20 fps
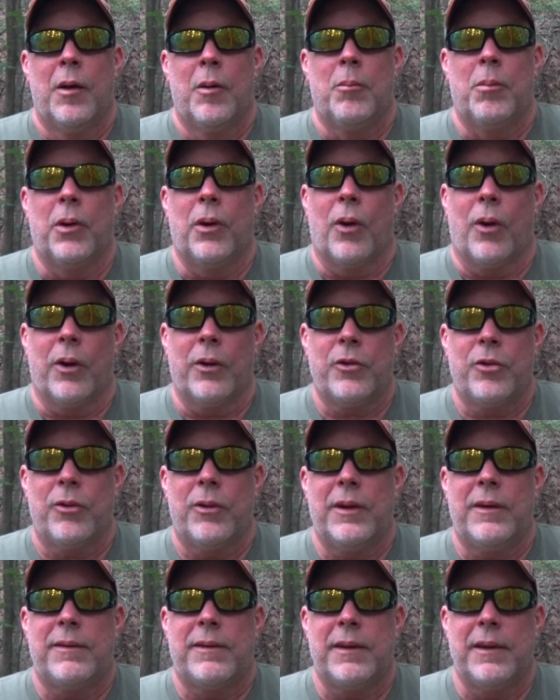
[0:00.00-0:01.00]
But
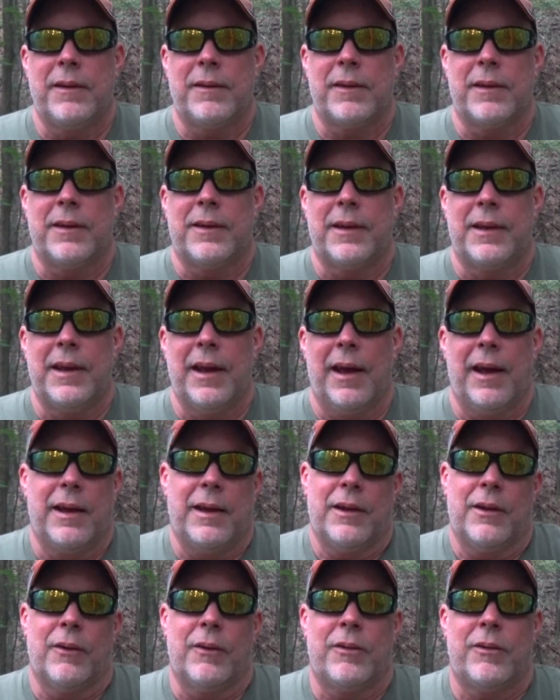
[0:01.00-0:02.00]
archery season today,
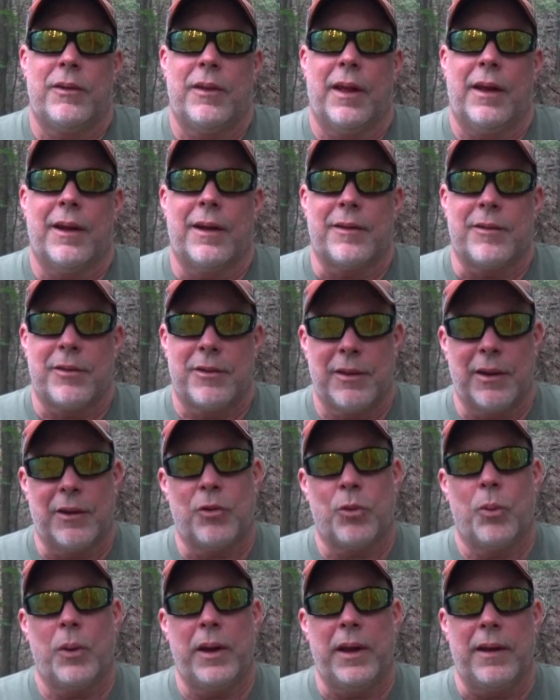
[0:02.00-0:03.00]
you know, they got
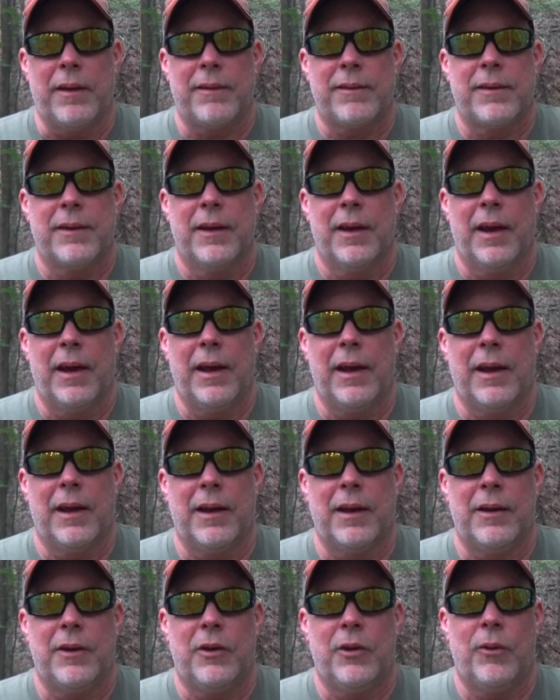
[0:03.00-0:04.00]
6 weeks,
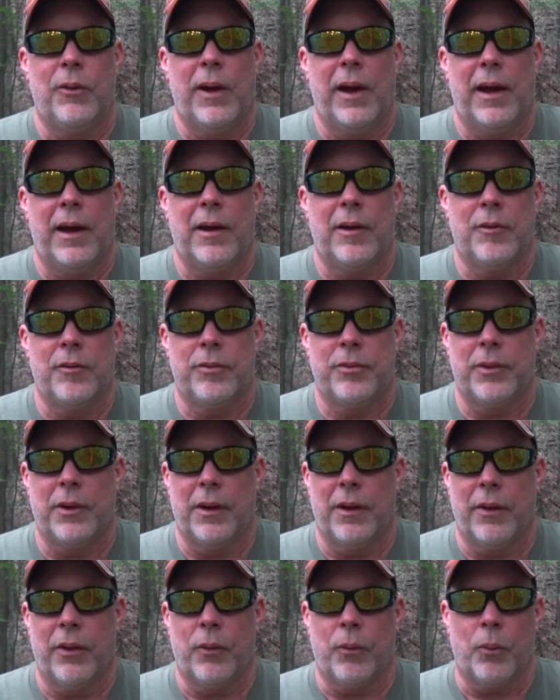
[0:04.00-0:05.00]
and you have
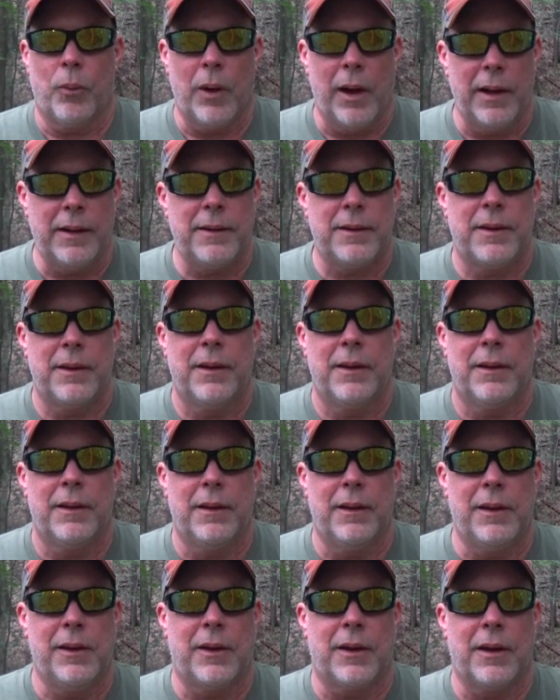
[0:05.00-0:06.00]
the rut
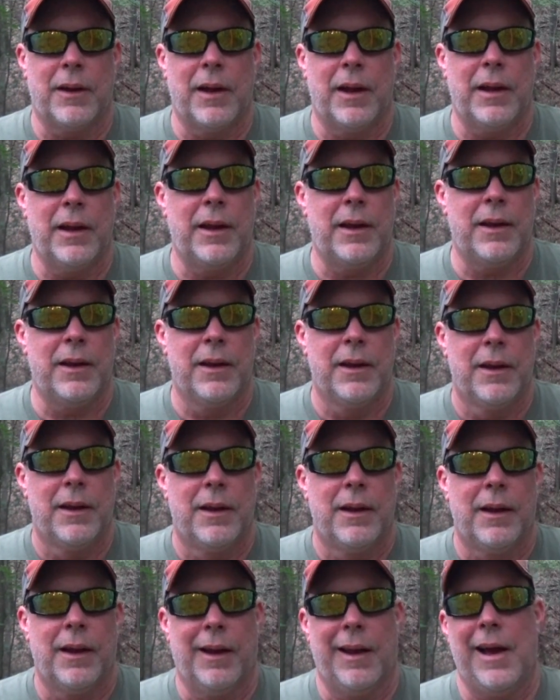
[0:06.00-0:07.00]
that you can hunt in.
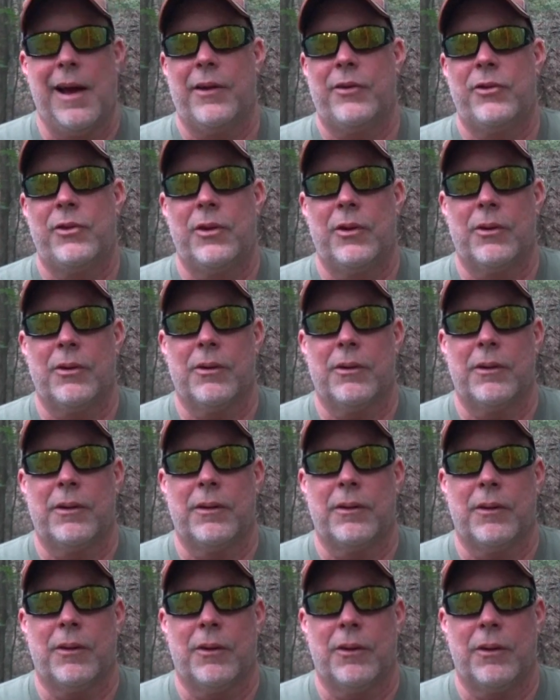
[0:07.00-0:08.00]
Last year
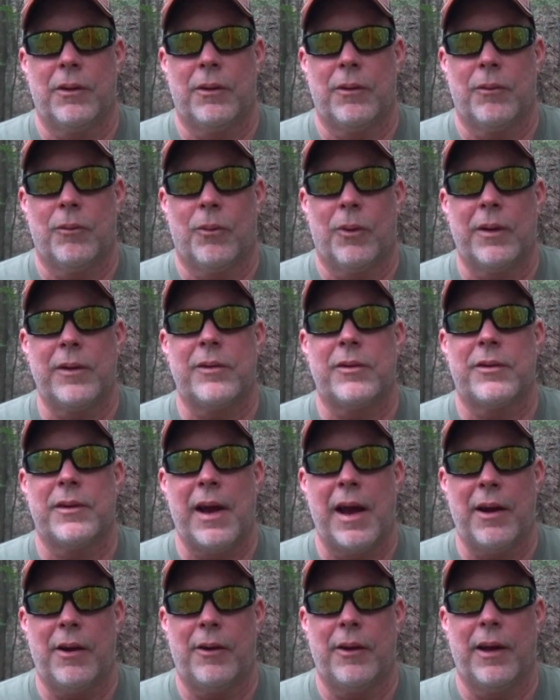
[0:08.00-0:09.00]
on one
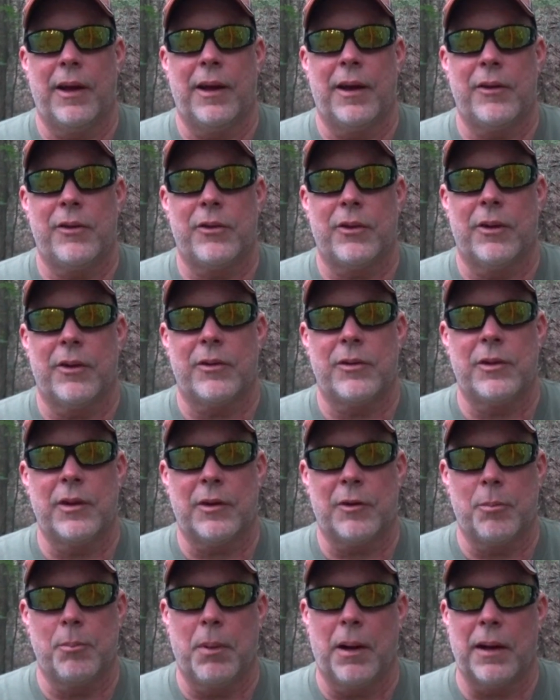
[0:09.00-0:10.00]
Saturday, I saw
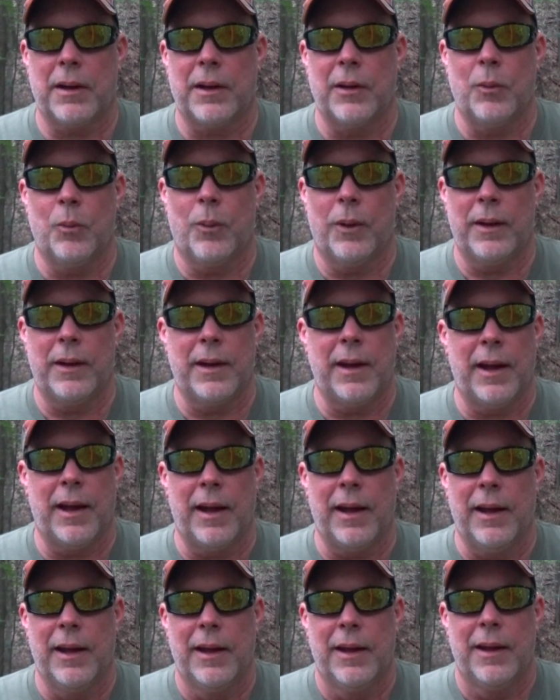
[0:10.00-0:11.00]
6 buck in one
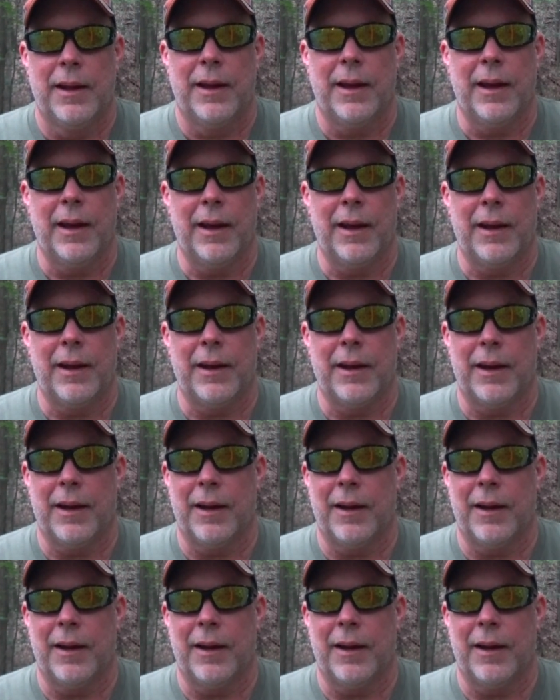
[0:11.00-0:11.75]
day, and